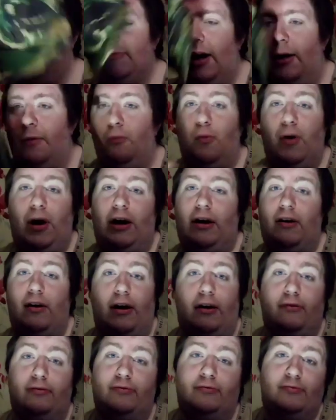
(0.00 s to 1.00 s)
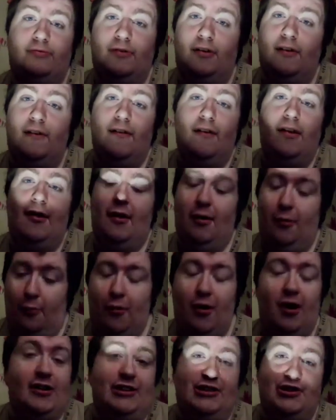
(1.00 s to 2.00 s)
I'm waiting now.
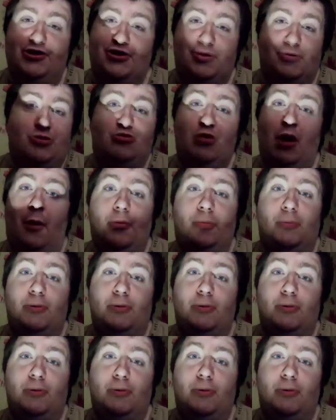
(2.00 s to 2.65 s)
Why did you subscribe to